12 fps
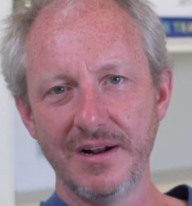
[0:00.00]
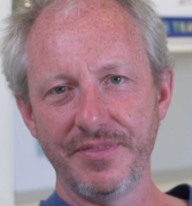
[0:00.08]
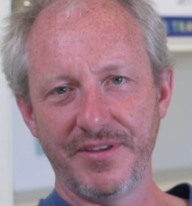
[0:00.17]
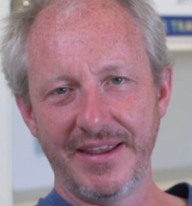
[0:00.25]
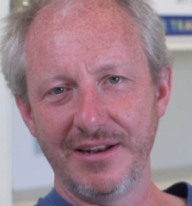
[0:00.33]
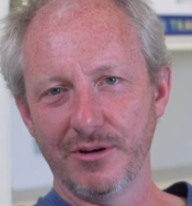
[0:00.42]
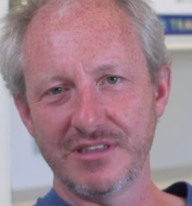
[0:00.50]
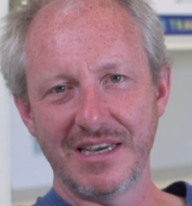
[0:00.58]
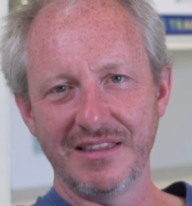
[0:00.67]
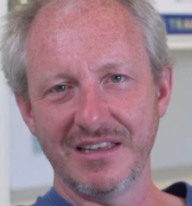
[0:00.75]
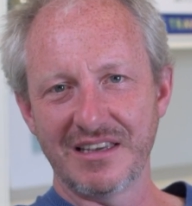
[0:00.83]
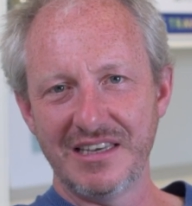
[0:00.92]
They're then not
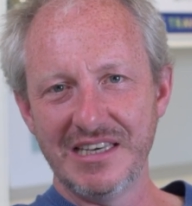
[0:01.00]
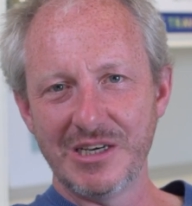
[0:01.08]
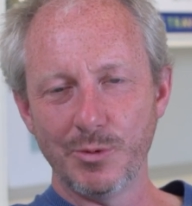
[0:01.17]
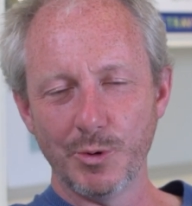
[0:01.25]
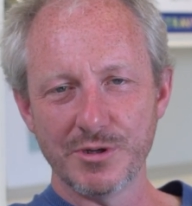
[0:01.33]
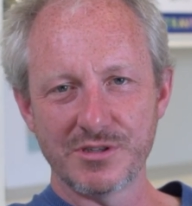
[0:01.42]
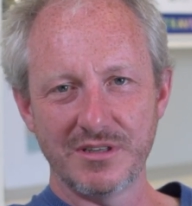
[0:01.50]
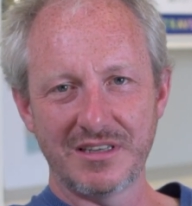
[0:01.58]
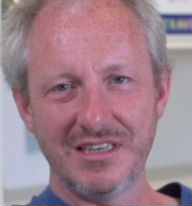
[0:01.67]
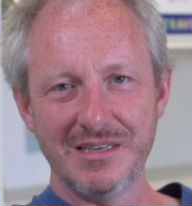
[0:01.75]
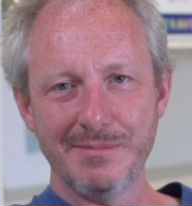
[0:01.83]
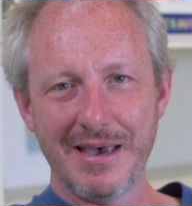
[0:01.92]
taking the key quotes or the
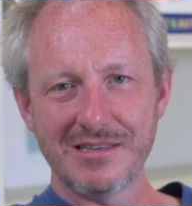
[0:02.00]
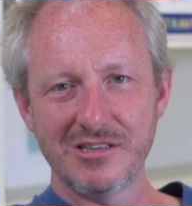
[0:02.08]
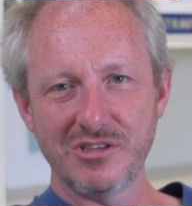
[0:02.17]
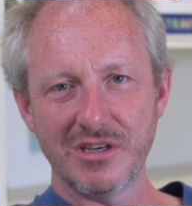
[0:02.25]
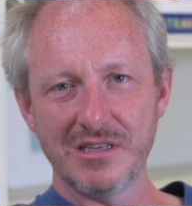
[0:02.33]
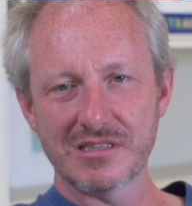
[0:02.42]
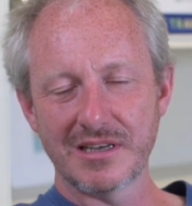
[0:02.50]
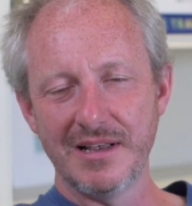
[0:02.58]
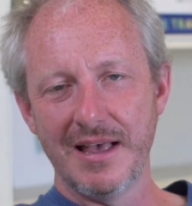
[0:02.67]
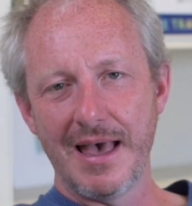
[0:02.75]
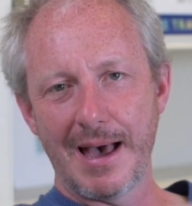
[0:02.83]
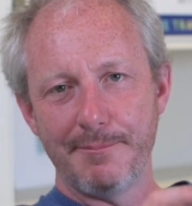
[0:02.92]
key messages
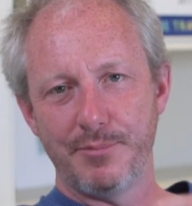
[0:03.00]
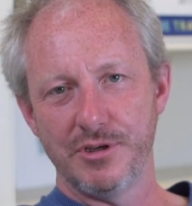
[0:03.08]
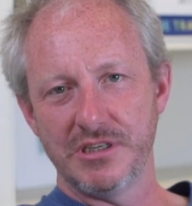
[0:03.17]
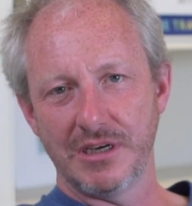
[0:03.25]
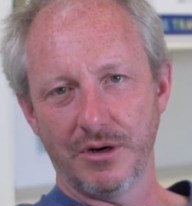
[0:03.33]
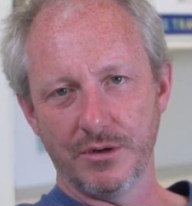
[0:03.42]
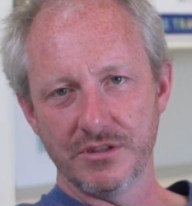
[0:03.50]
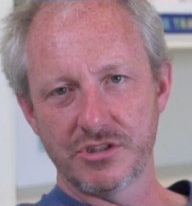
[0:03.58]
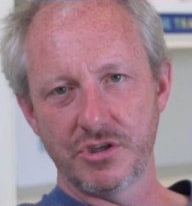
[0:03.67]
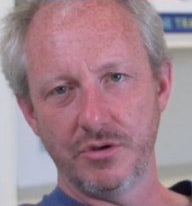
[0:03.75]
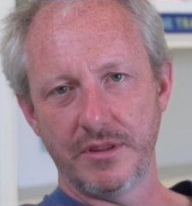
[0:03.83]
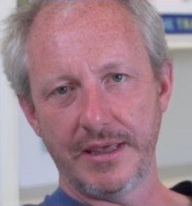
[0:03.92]
and putting it
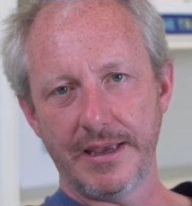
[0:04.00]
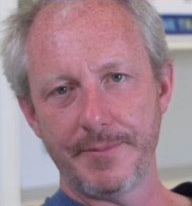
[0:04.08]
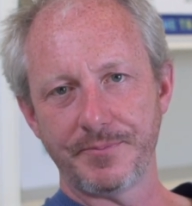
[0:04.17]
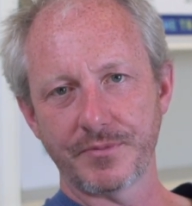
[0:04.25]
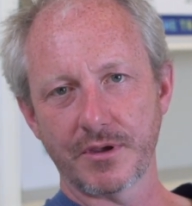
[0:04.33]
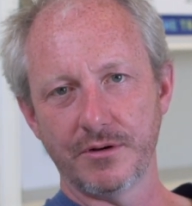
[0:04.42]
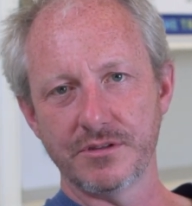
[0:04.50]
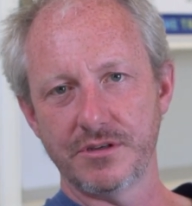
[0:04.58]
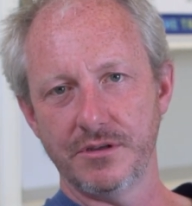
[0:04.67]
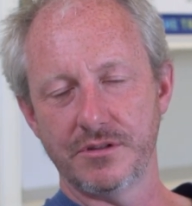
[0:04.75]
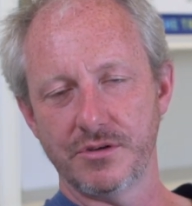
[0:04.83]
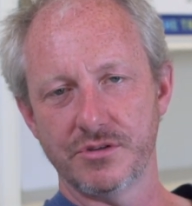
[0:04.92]
onto
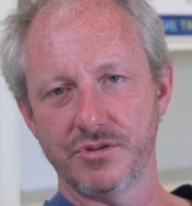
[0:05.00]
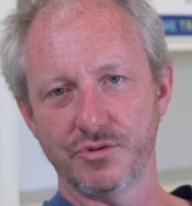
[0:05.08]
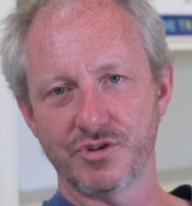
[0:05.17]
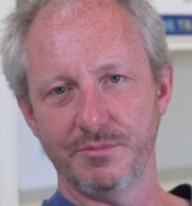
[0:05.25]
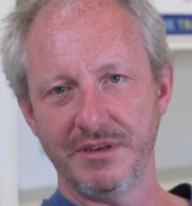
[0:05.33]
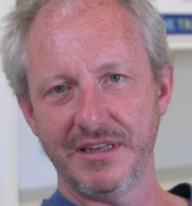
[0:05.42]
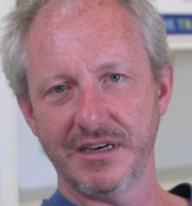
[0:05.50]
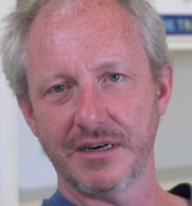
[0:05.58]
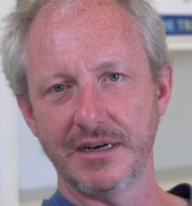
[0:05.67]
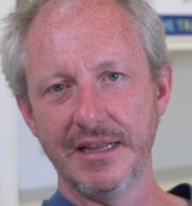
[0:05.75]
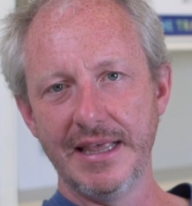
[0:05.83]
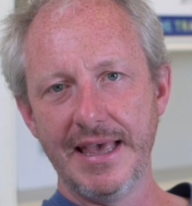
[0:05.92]
social
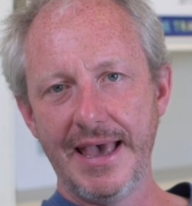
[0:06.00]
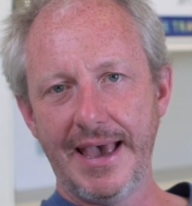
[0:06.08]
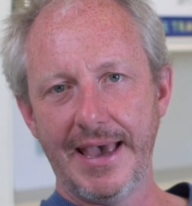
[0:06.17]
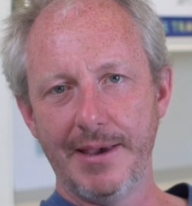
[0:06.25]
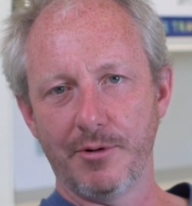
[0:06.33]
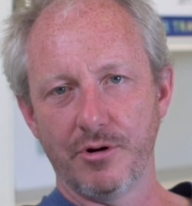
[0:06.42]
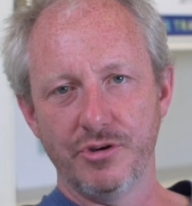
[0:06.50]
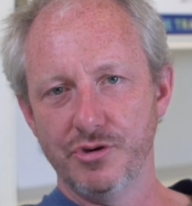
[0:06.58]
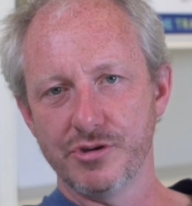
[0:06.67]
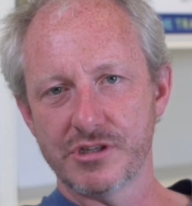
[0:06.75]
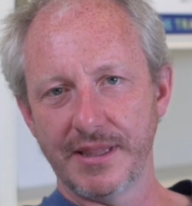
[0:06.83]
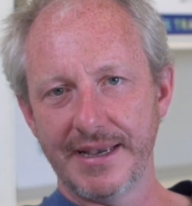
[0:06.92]
media or
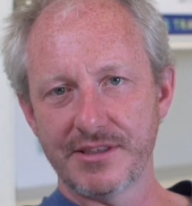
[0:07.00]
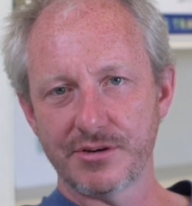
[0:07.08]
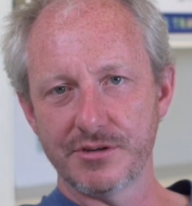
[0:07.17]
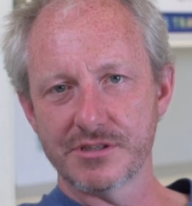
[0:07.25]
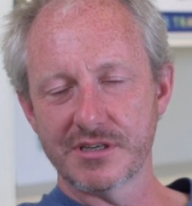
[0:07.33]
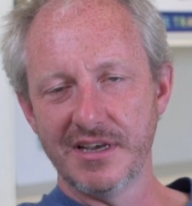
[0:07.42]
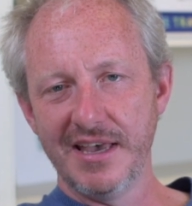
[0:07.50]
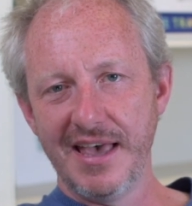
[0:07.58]
newsletters.